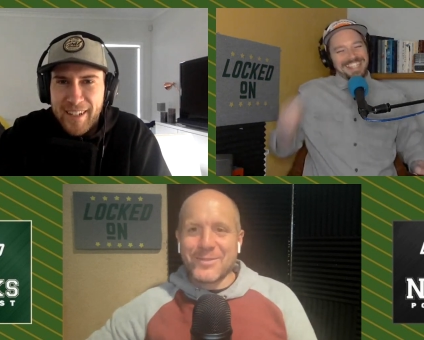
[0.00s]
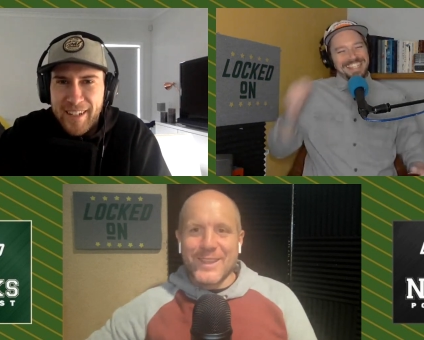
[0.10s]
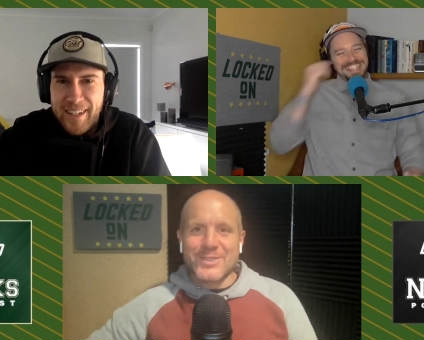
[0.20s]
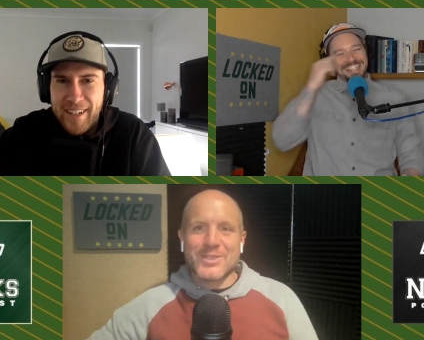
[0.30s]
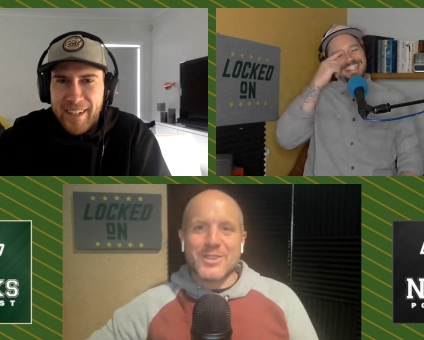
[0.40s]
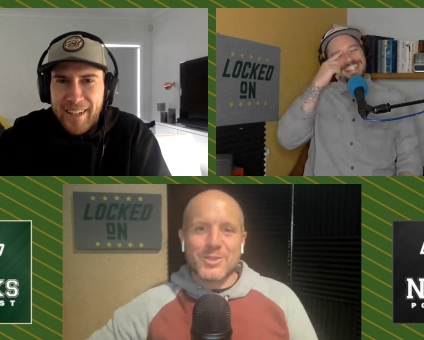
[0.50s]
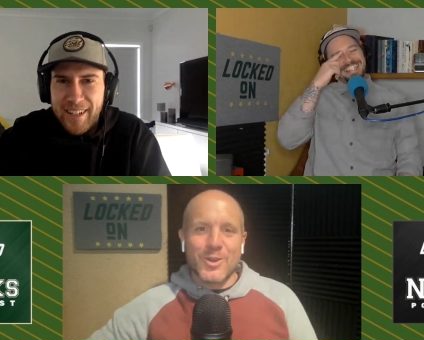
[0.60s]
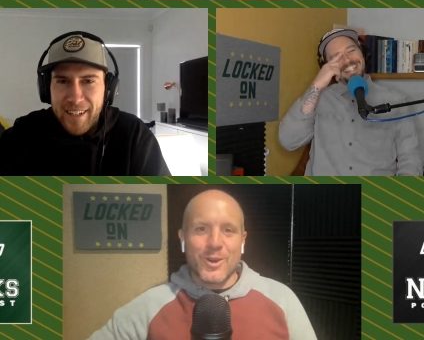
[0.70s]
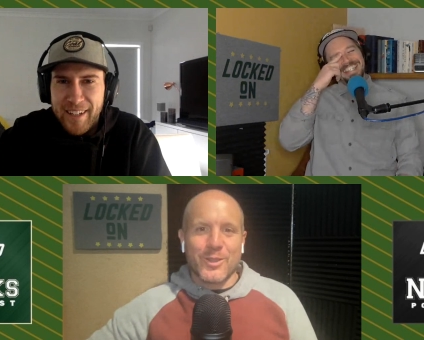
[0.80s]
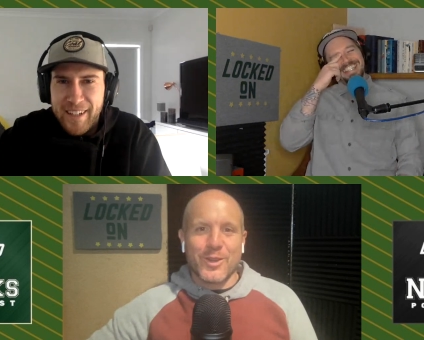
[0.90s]
Speaker 1: have like such
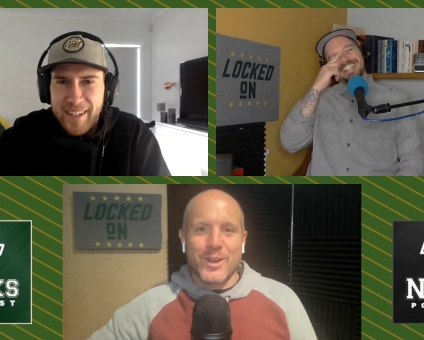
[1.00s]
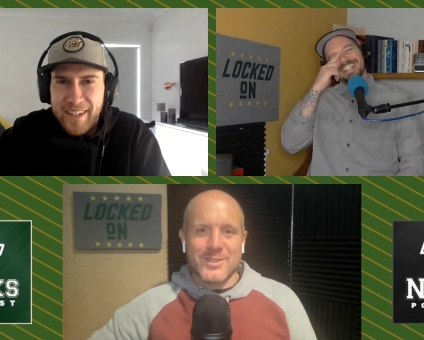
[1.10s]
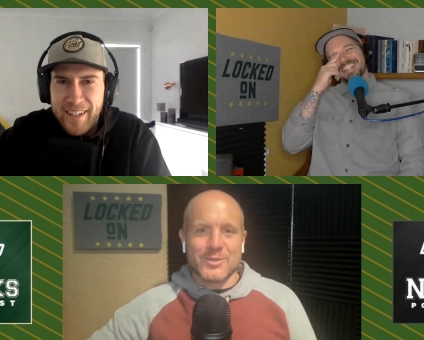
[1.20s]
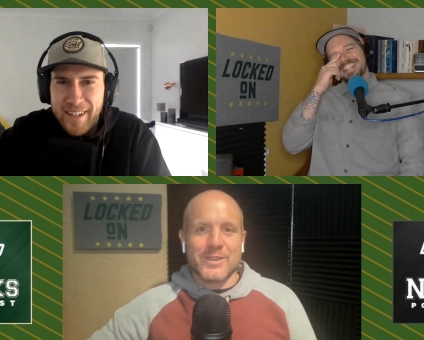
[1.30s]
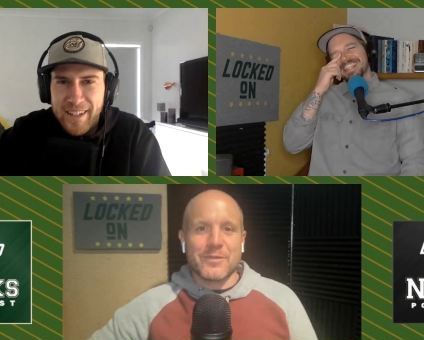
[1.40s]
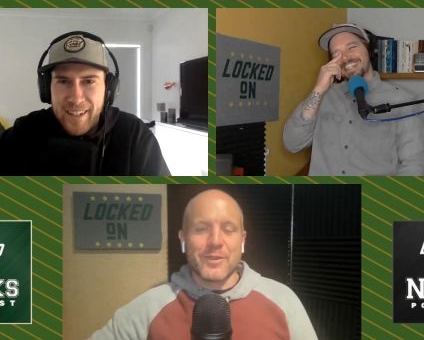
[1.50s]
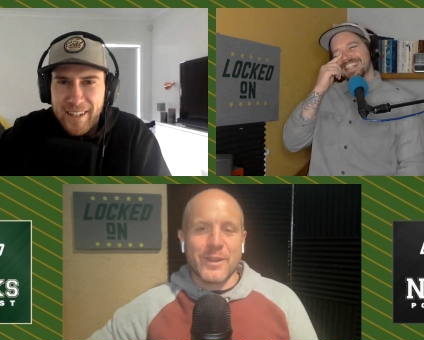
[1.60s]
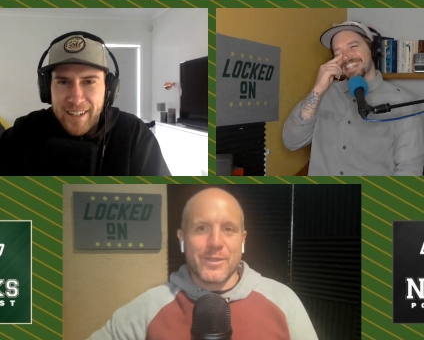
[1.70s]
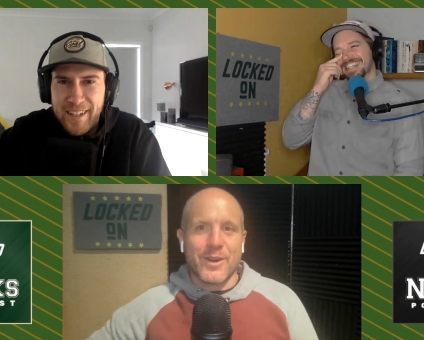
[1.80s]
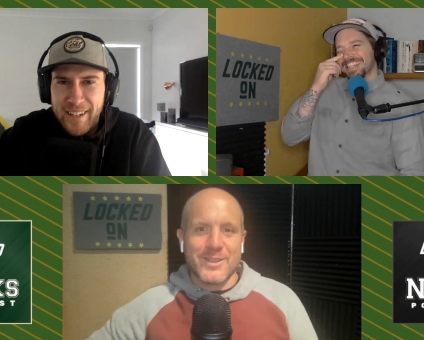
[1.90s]
long thoughts or
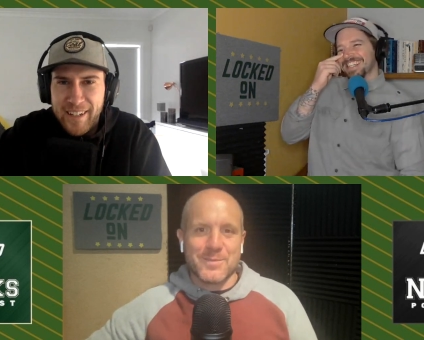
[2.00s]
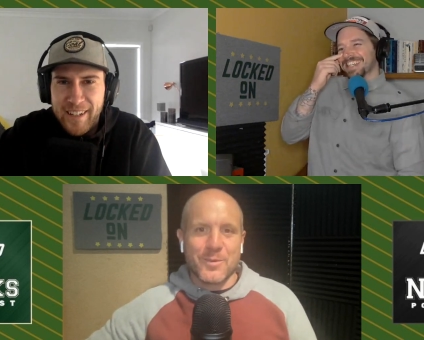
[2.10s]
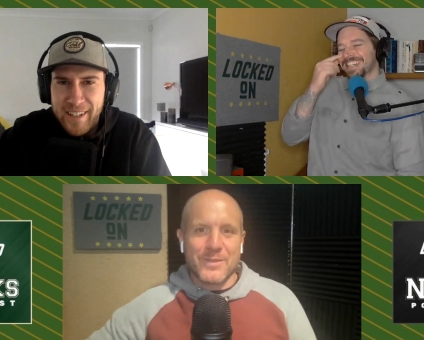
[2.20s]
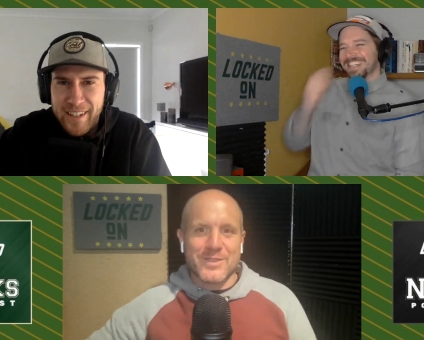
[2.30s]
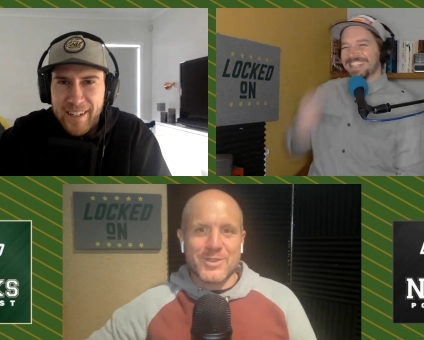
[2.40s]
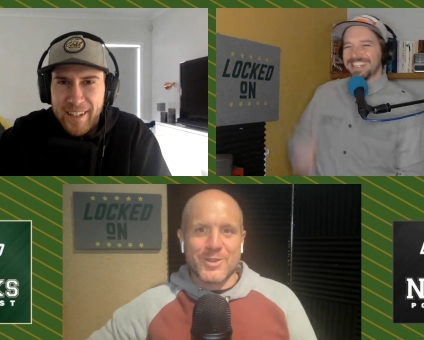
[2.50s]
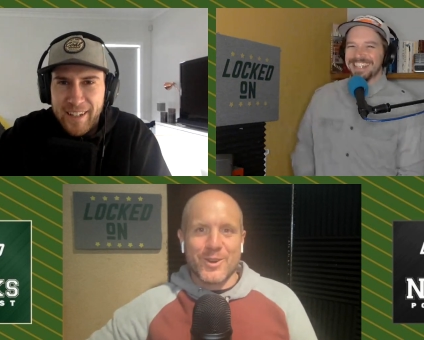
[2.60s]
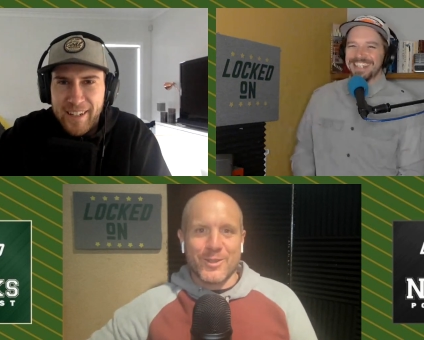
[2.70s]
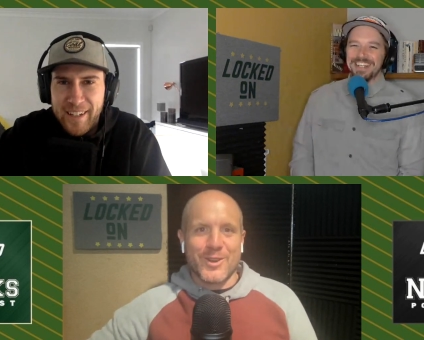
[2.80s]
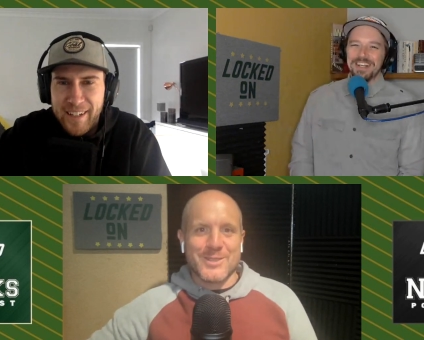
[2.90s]
differing thoughts, but we have such
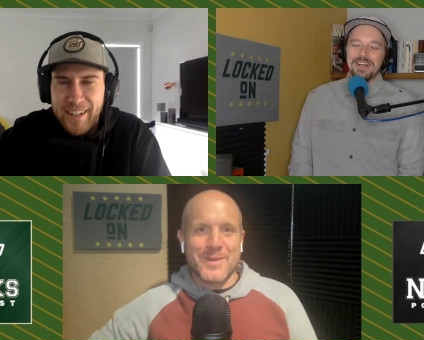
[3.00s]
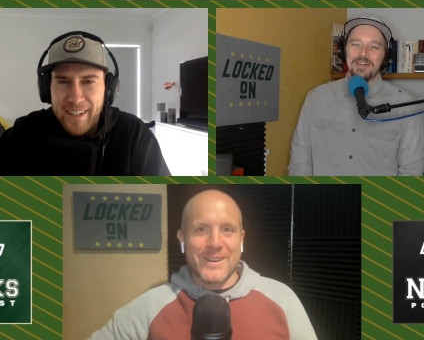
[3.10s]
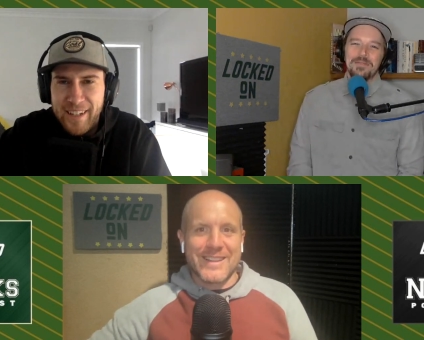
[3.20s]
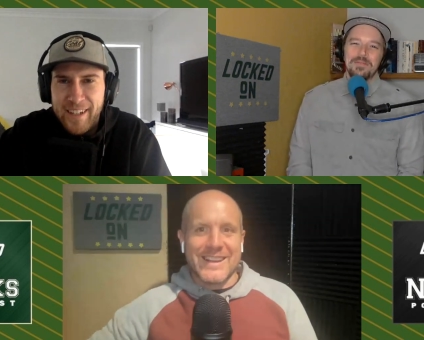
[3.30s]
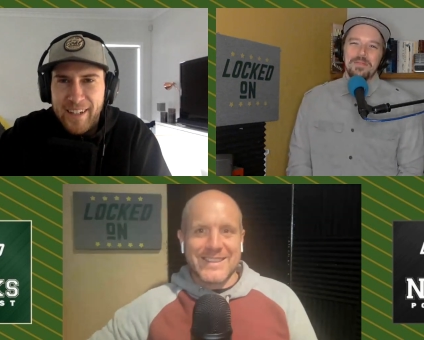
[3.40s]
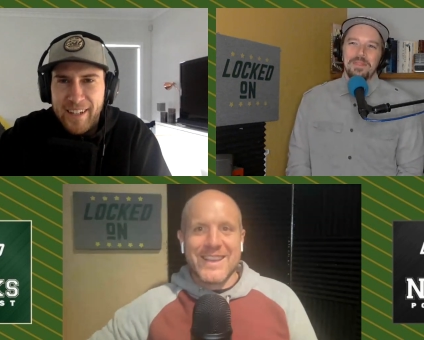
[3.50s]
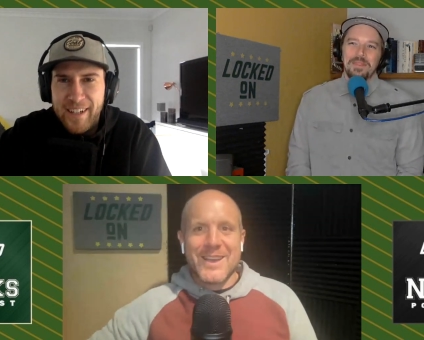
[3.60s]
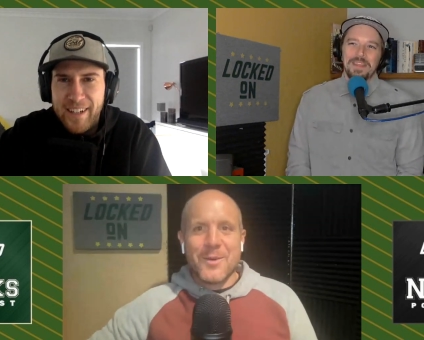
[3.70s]
long thoughts about class.